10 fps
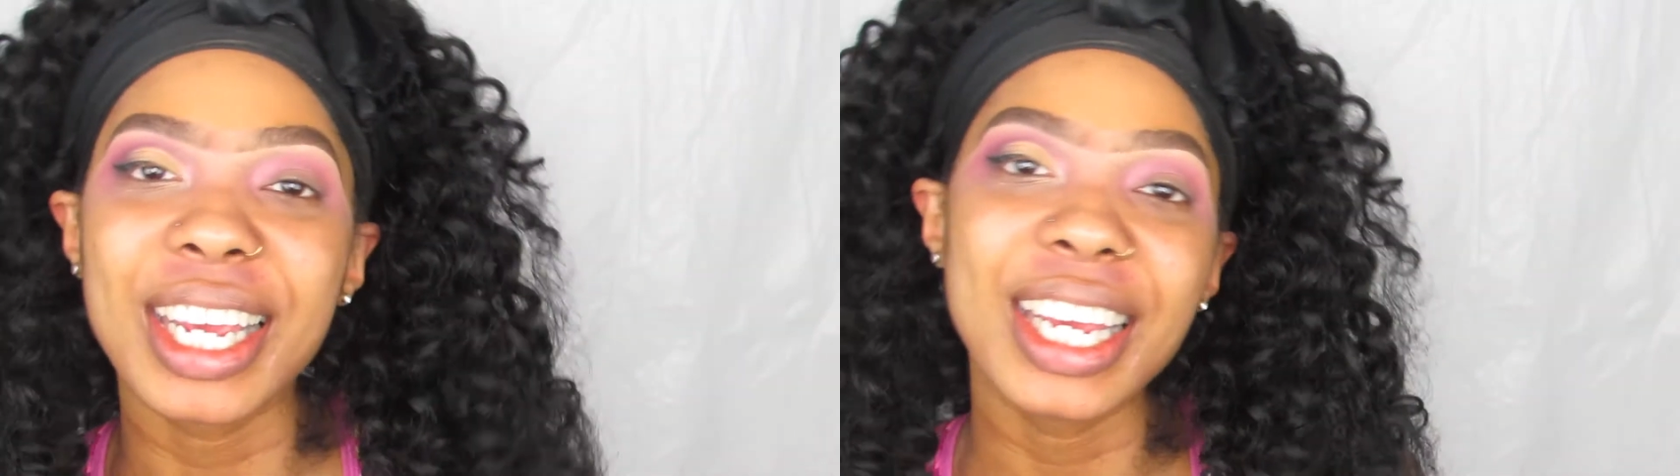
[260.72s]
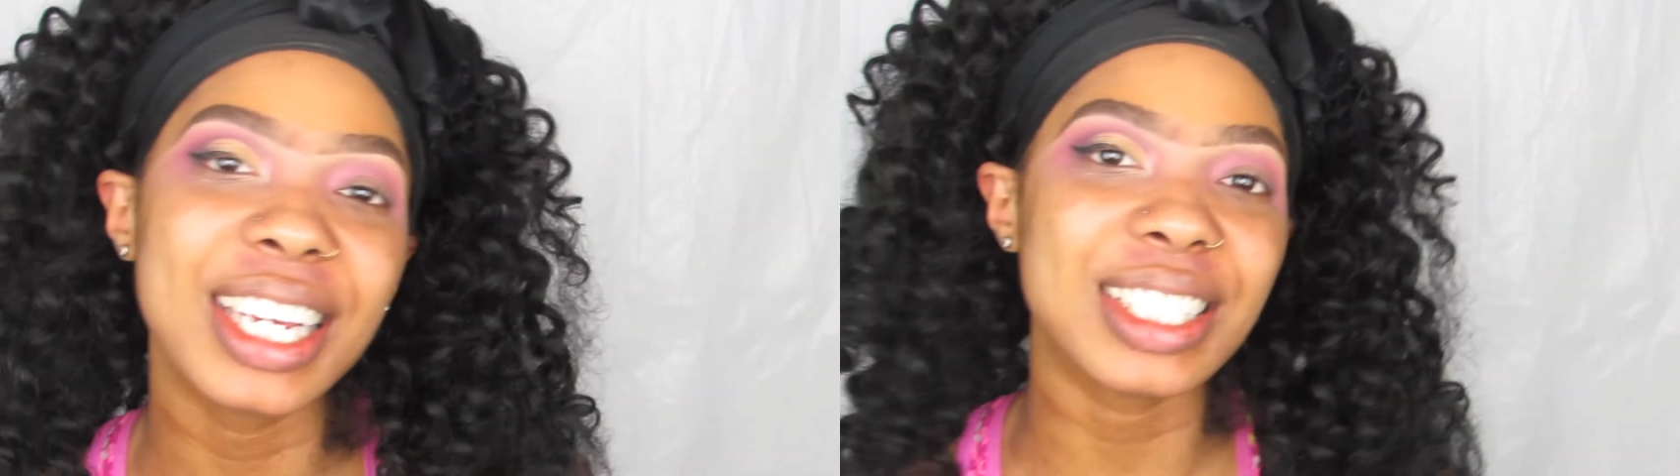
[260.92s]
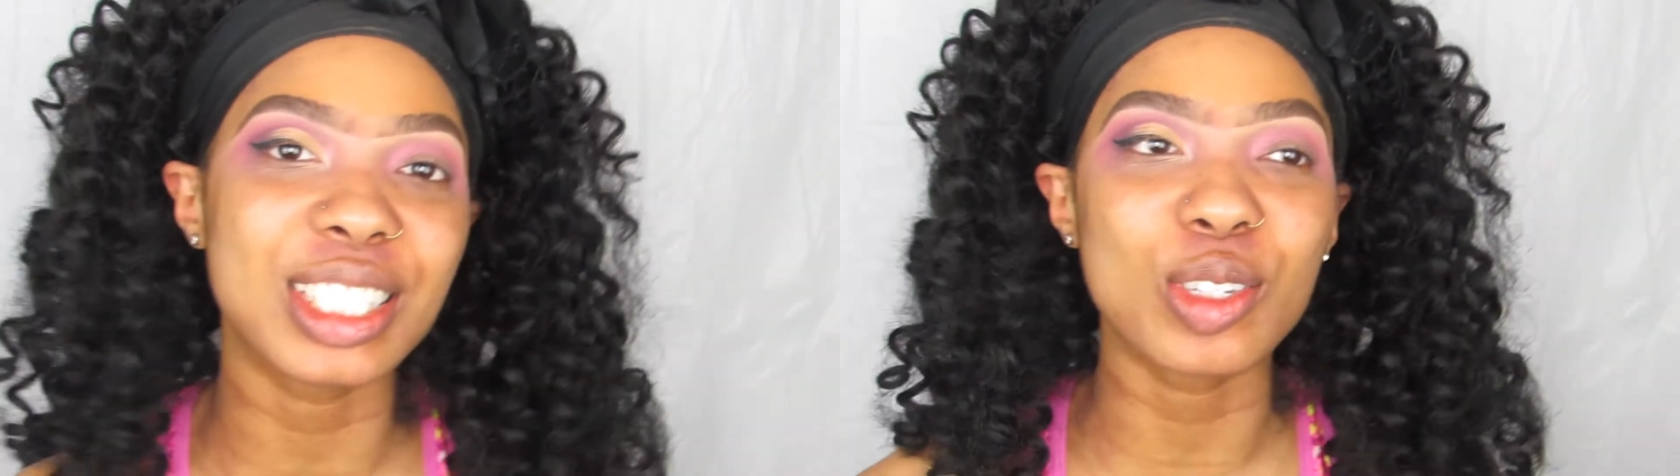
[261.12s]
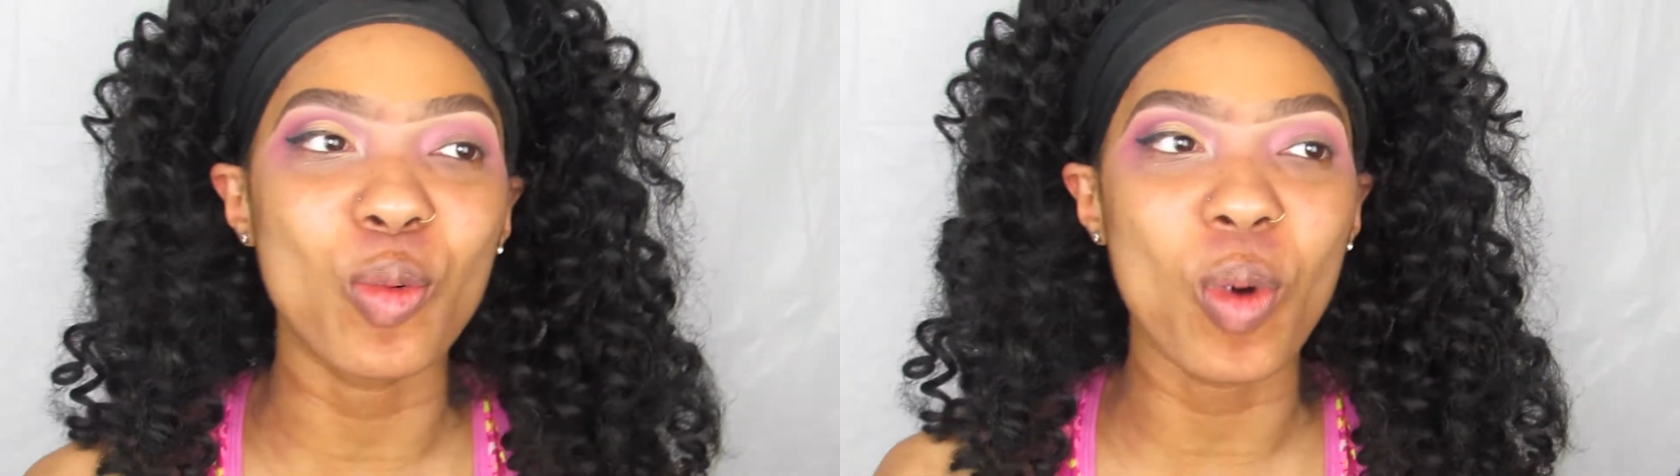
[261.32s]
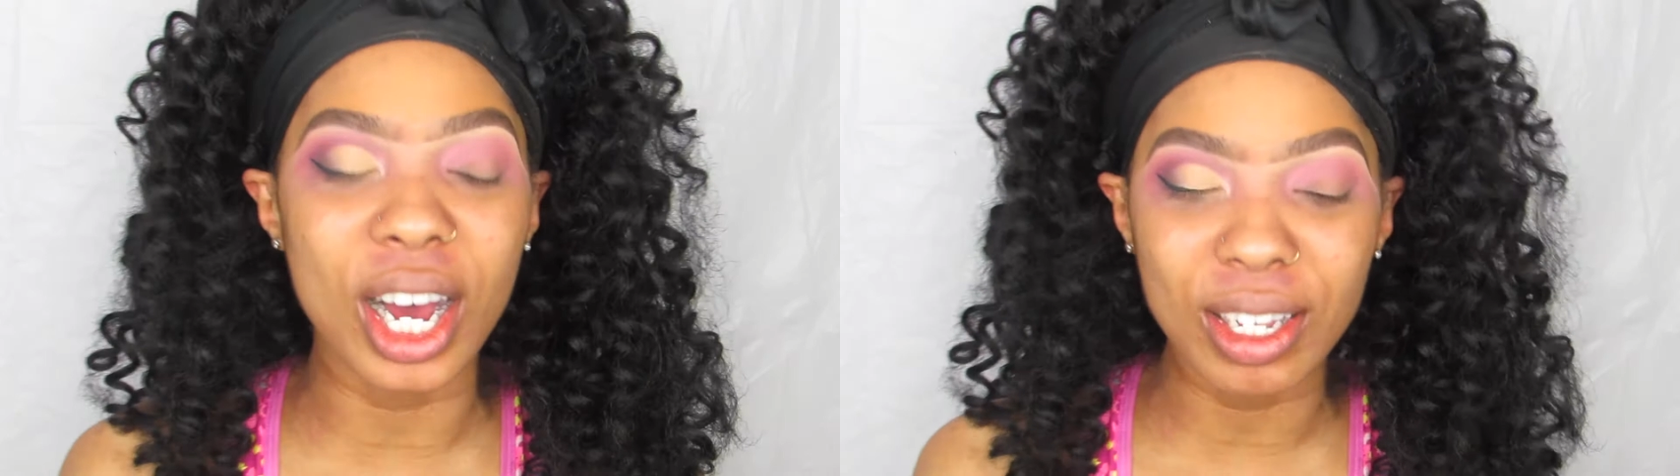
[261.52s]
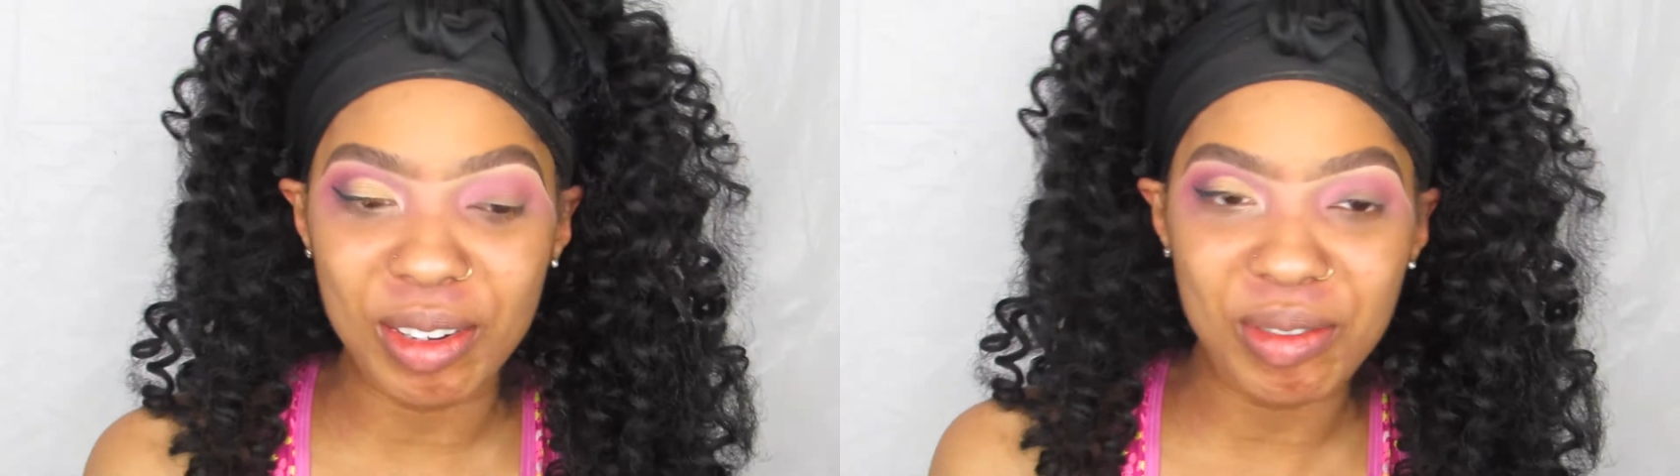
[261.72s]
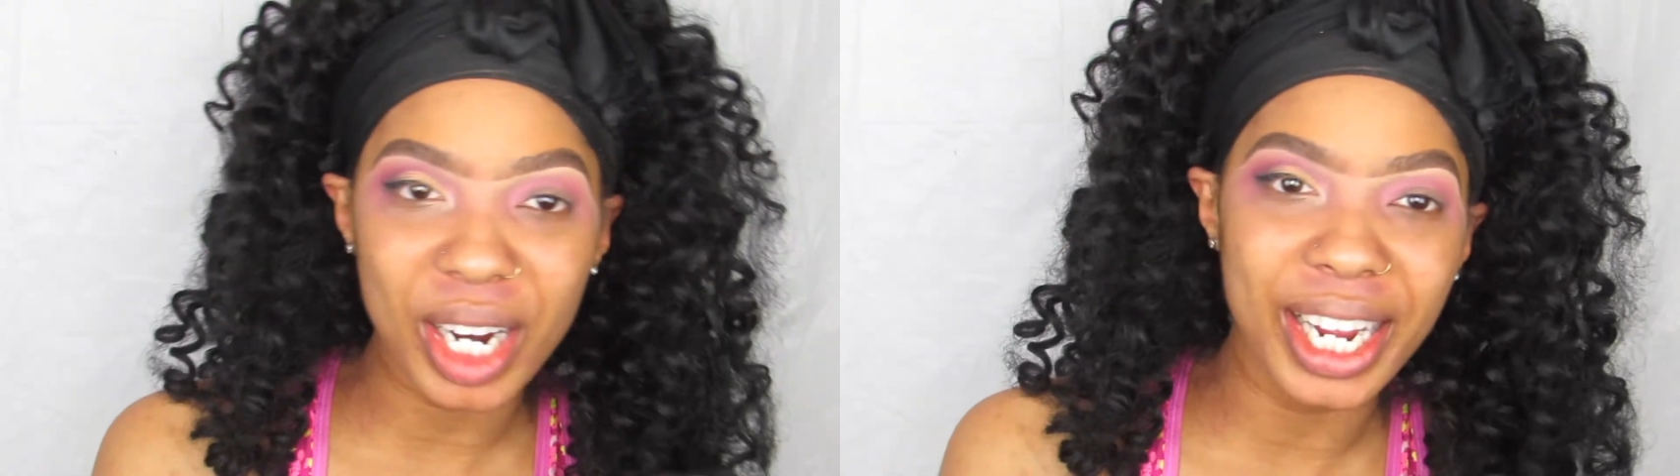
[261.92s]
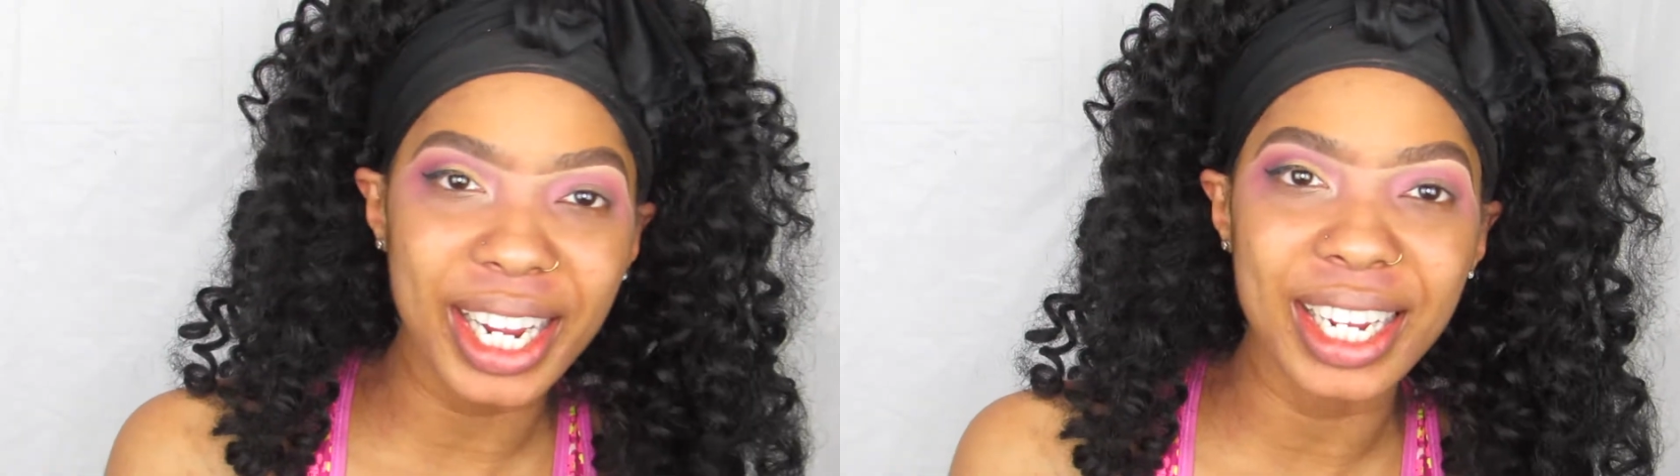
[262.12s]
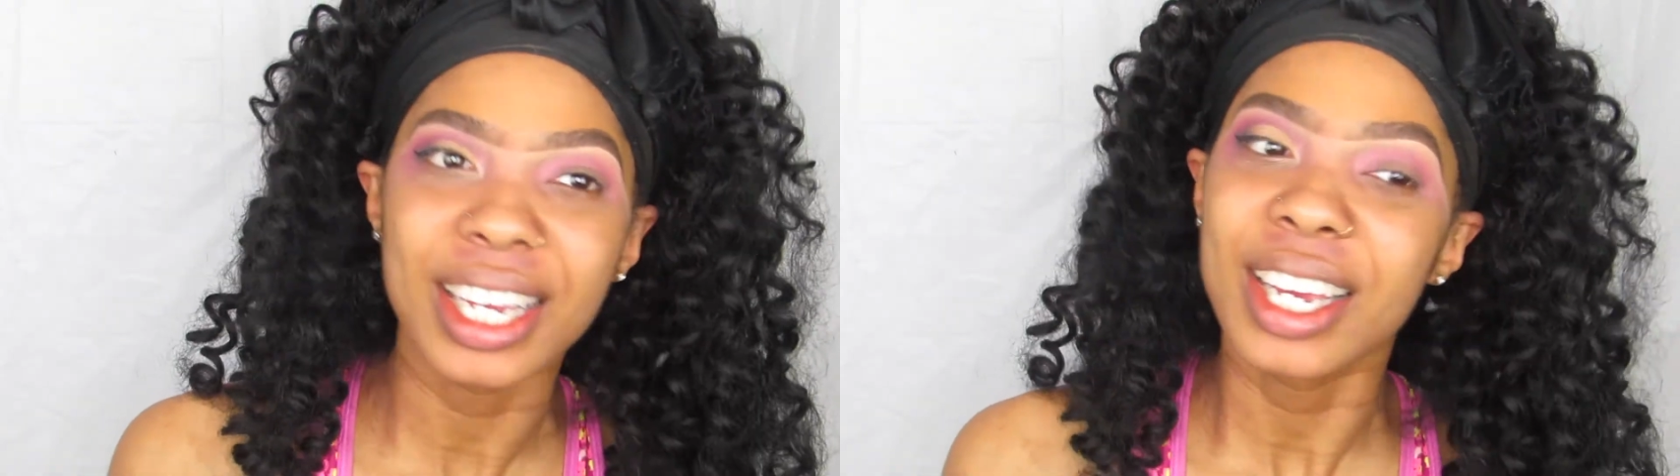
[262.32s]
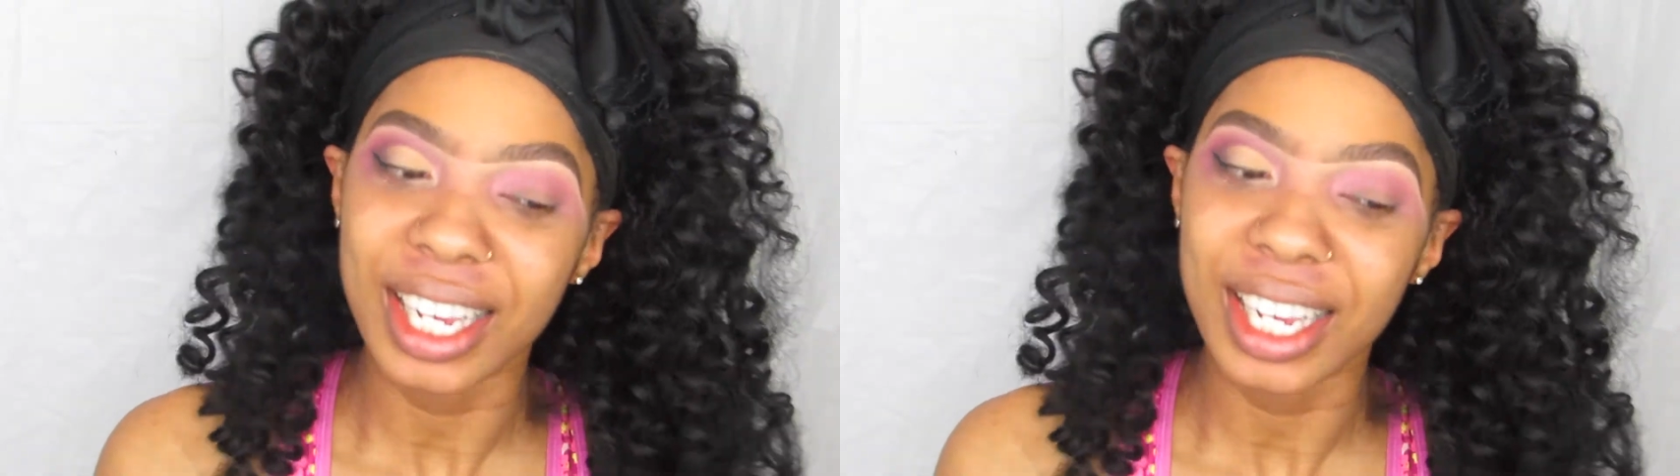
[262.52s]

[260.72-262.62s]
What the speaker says: can't swallow right,